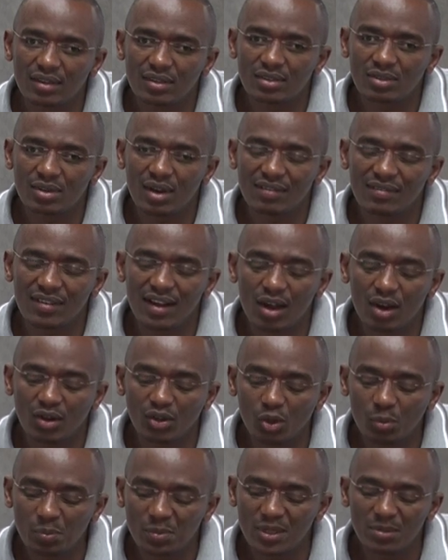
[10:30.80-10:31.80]
to have an
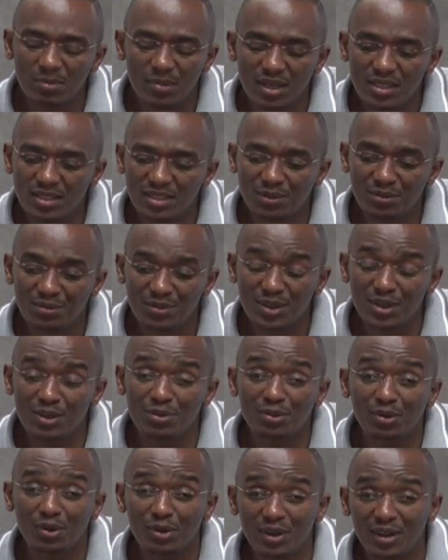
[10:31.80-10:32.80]
optimized feed
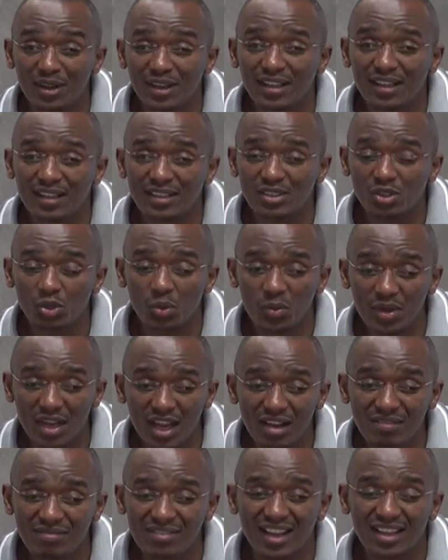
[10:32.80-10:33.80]
for cricket. So we
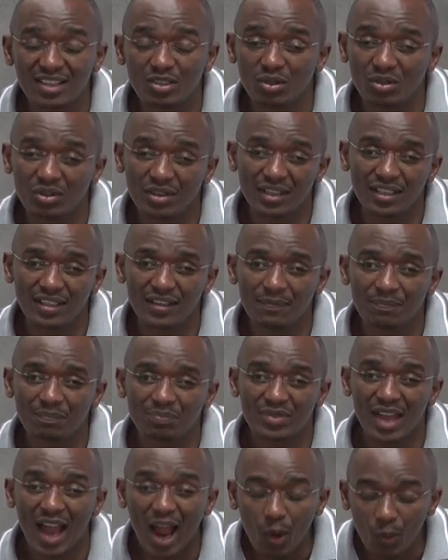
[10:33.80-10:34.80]
have that already.
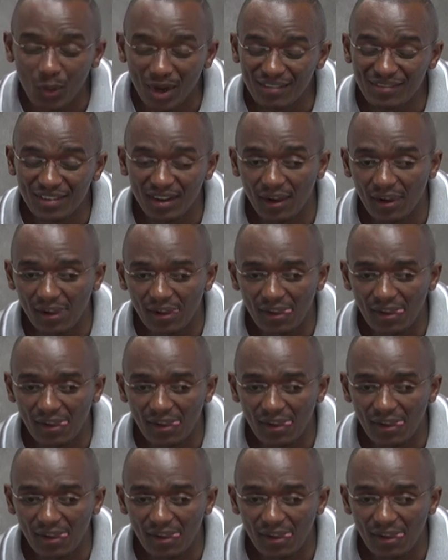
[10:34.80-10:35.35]
However,